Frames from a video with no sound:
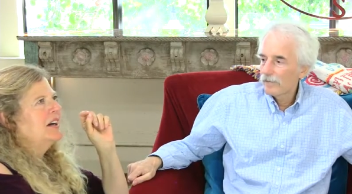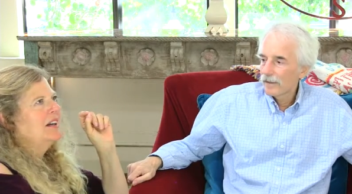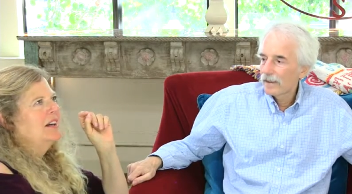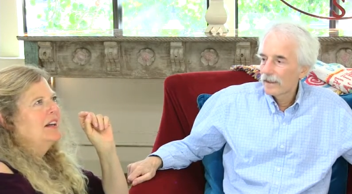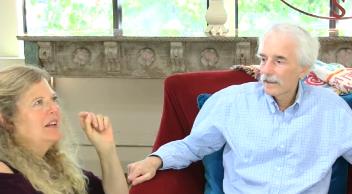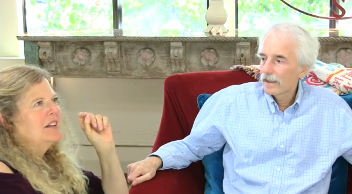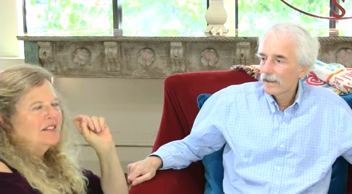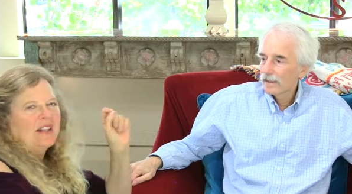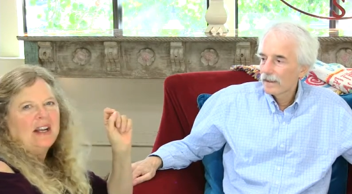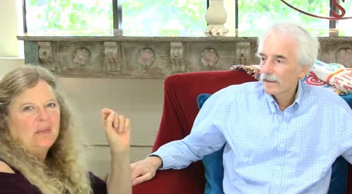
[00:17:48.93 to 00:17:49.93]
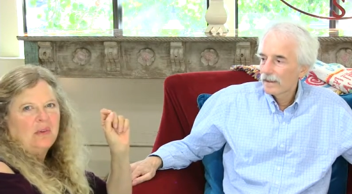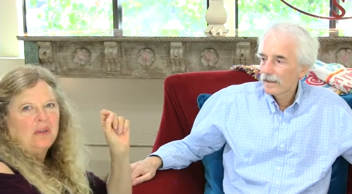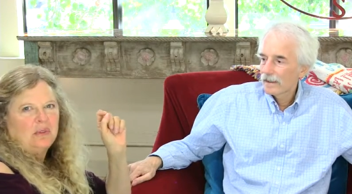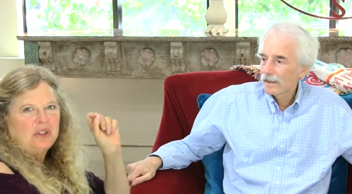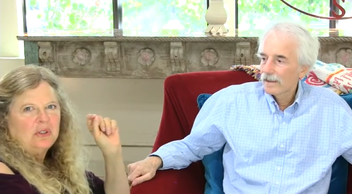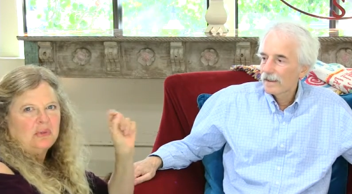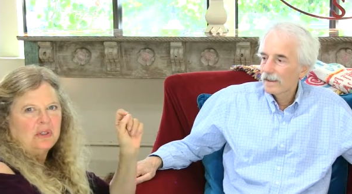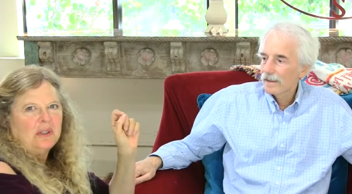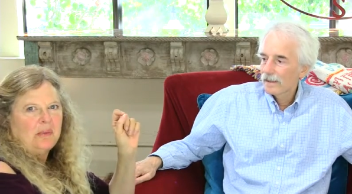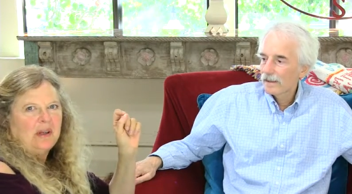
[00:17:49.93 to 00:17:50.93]
Speaker 1: uh, the second one, which you'll
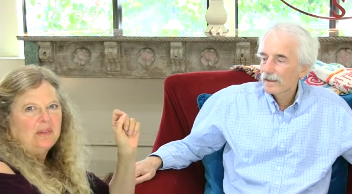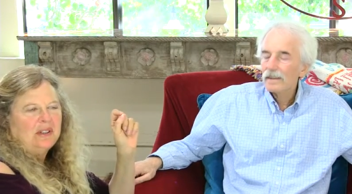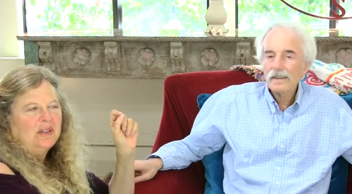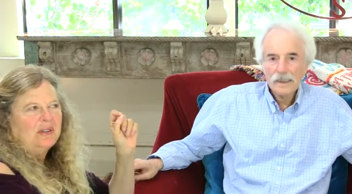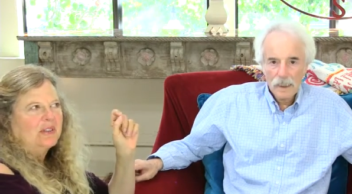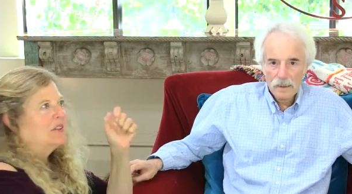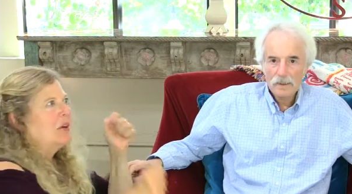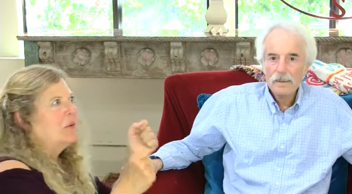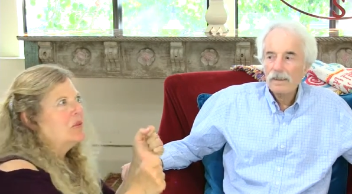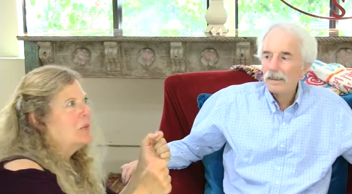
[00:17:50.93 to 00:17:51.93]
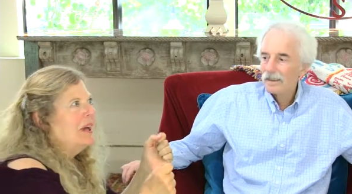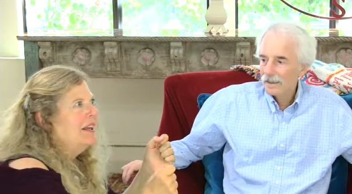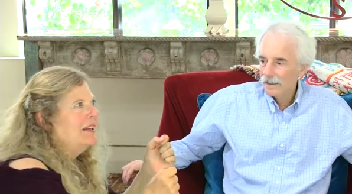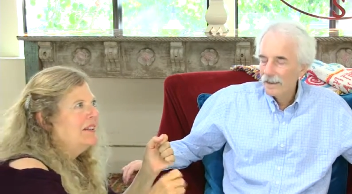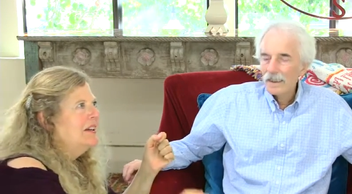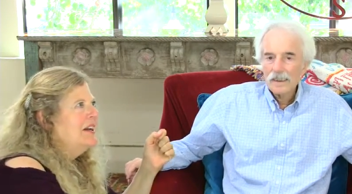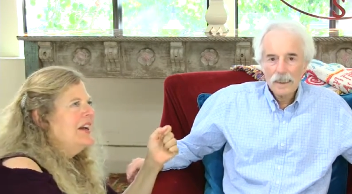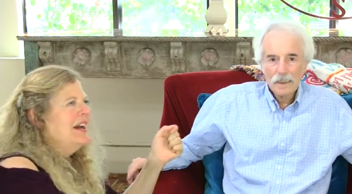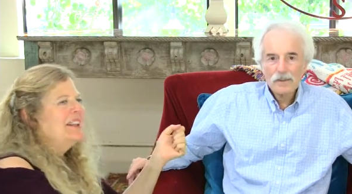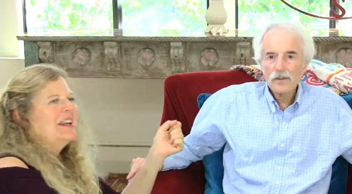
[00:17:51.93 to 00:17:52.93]
really be able to use. Yeah. And so I was waiting.
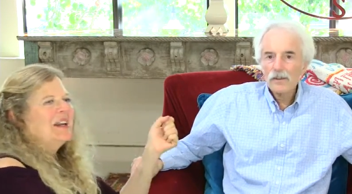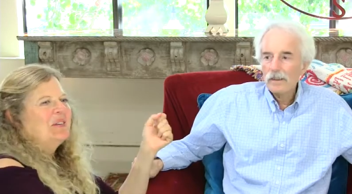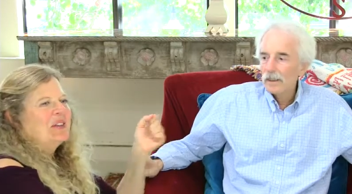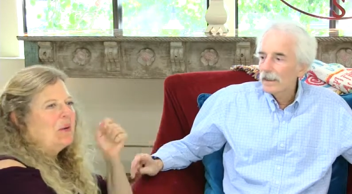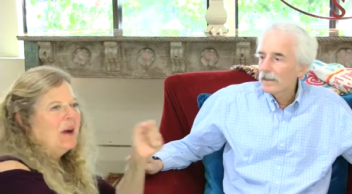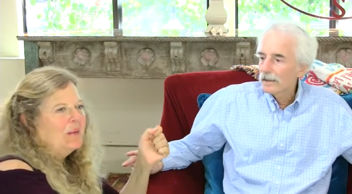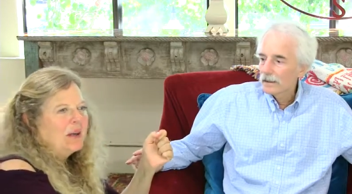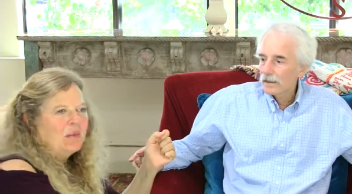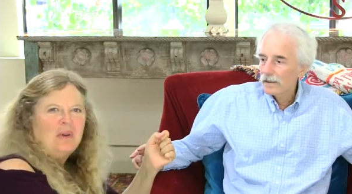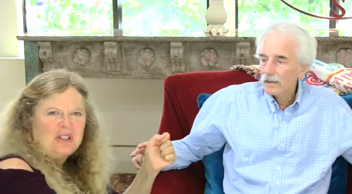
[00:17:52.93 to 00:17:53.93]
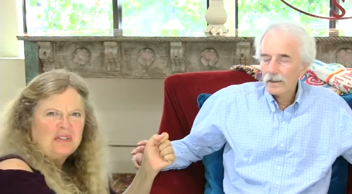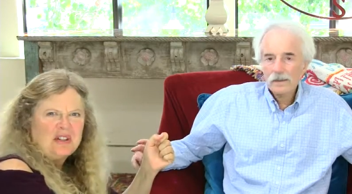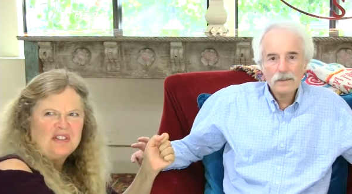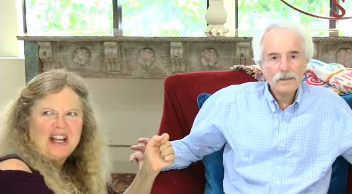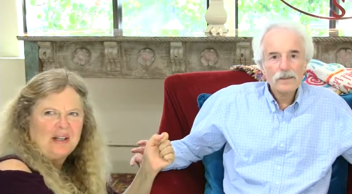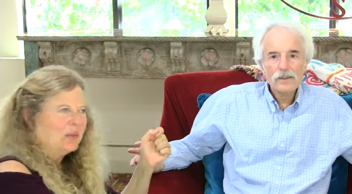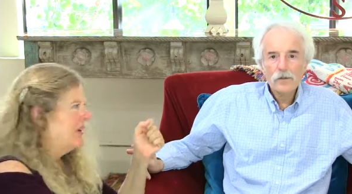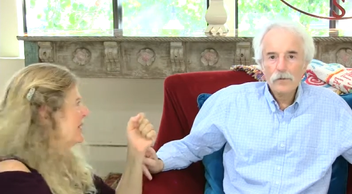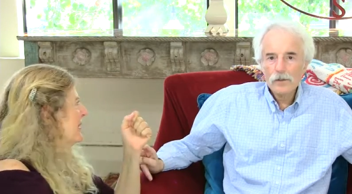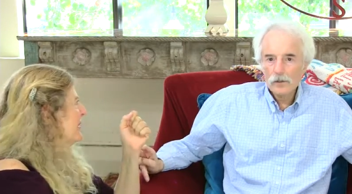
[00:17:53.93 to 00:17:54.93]
Yeah, and so then I was like, wait a minute, which is the second
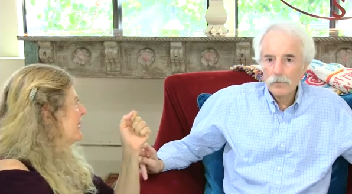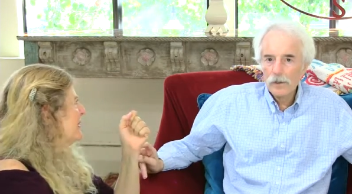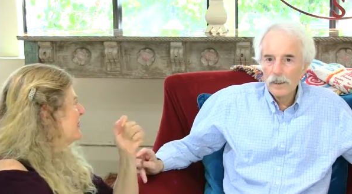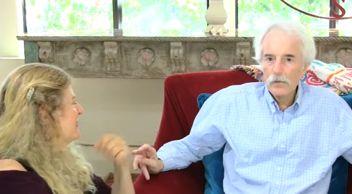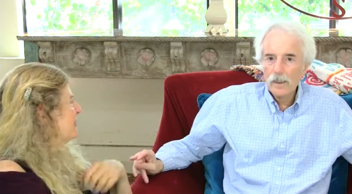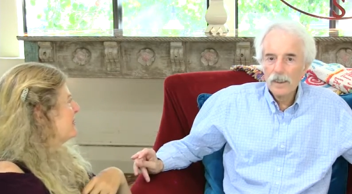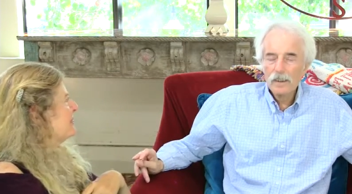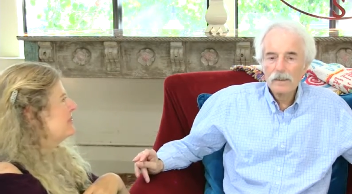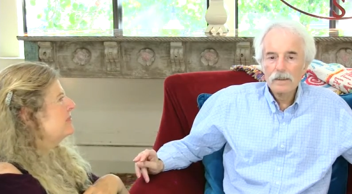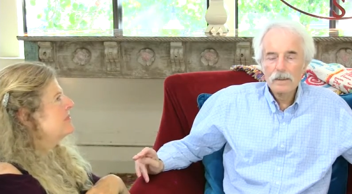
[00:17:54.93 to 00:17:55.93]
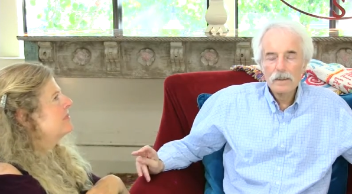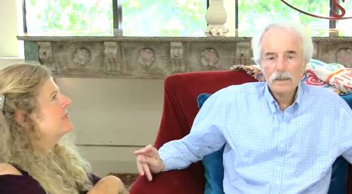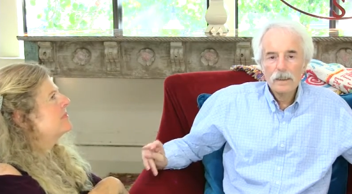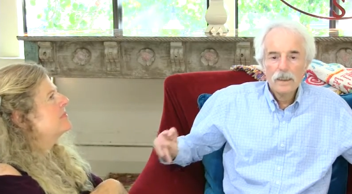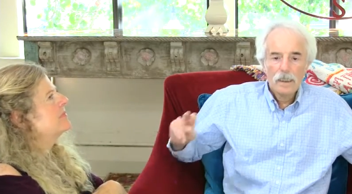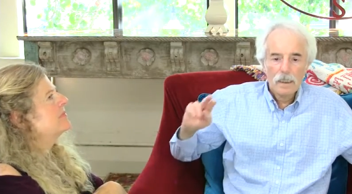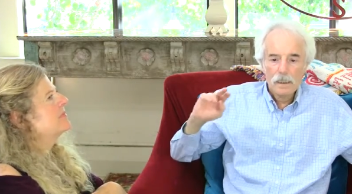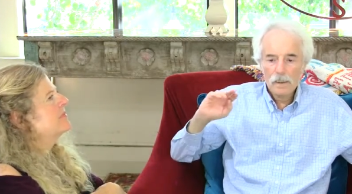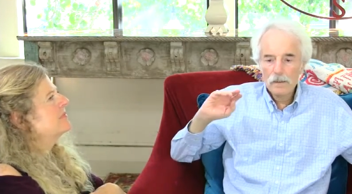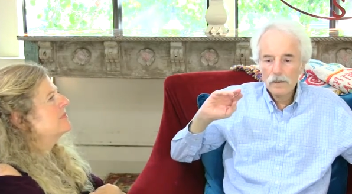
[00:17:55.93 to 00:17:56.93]
so, one?
Speaker 2: So be aware,
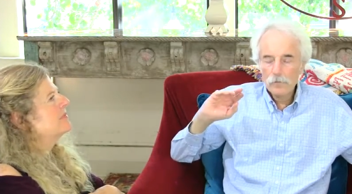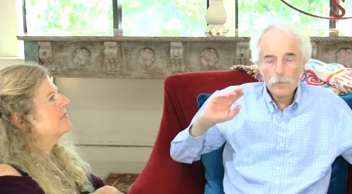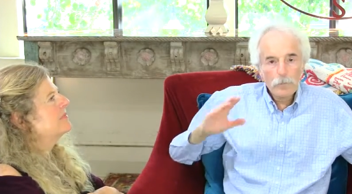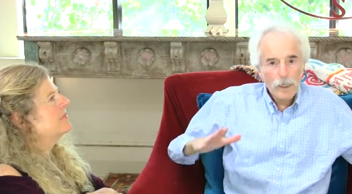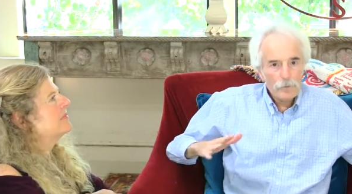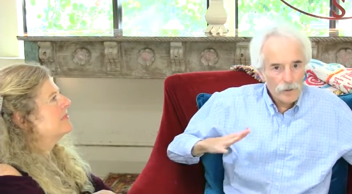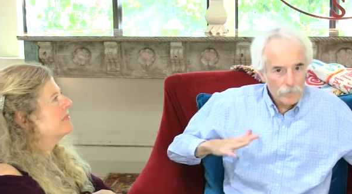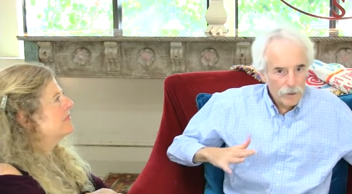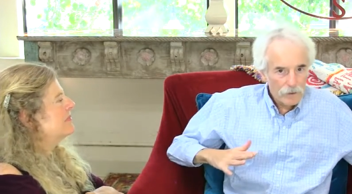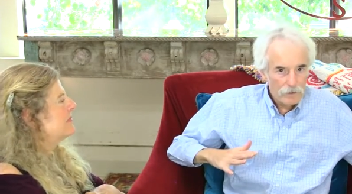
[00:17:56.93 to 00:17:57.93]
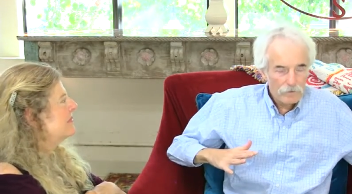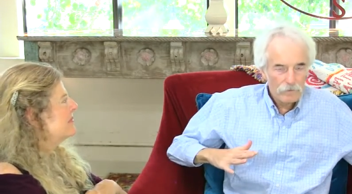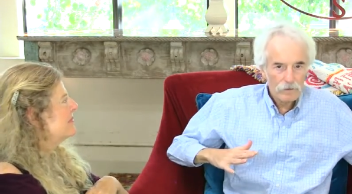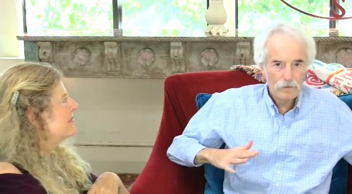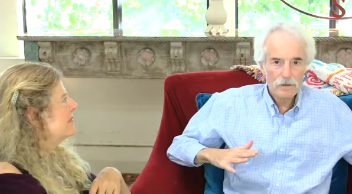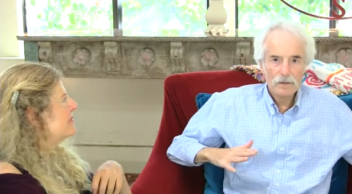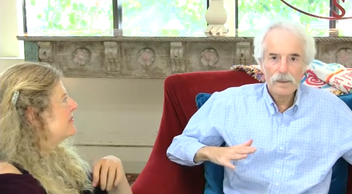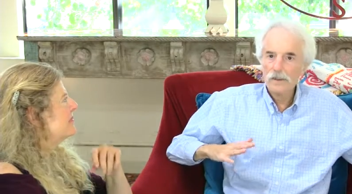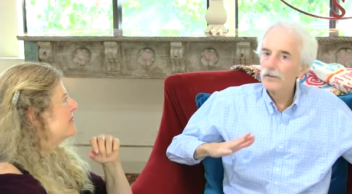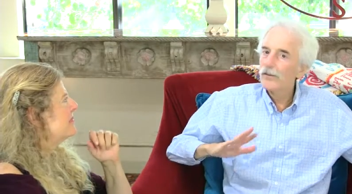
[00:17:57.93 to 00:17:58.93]
uh, from my perspective,
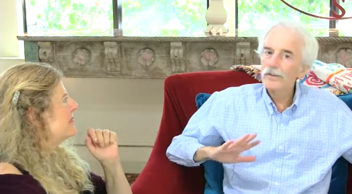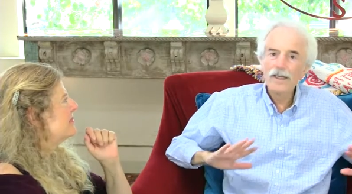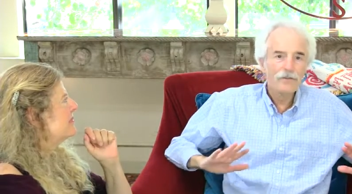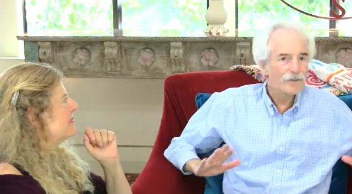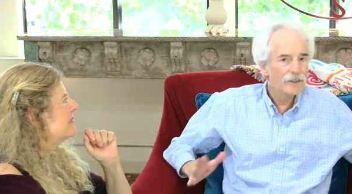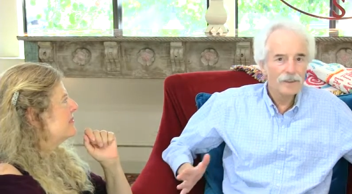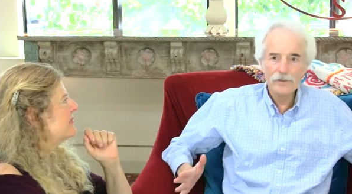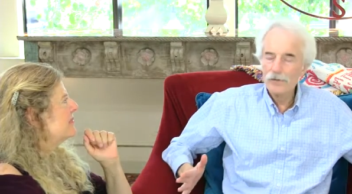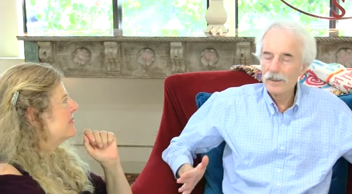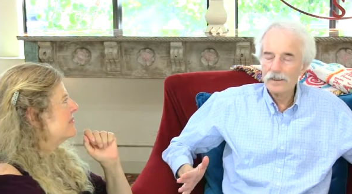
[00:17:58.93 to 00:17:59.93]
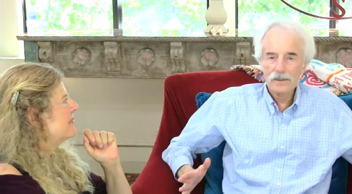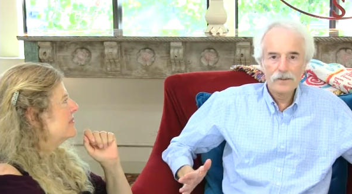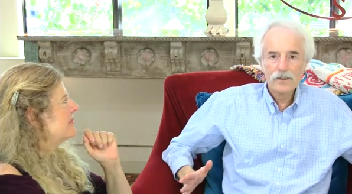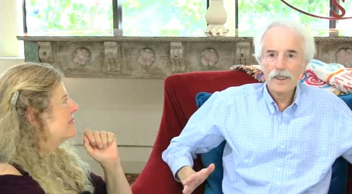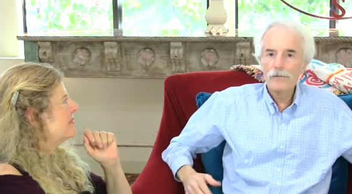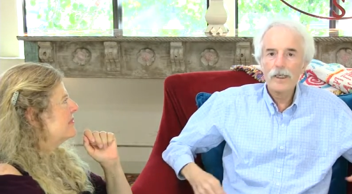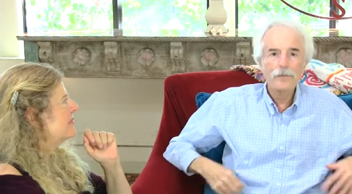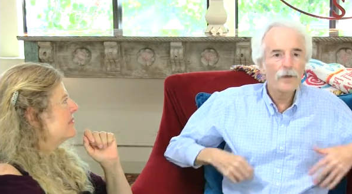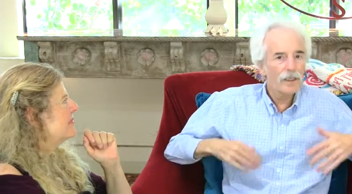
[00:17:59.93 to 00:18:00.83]
and you don't have to agree with this, you know, I'm not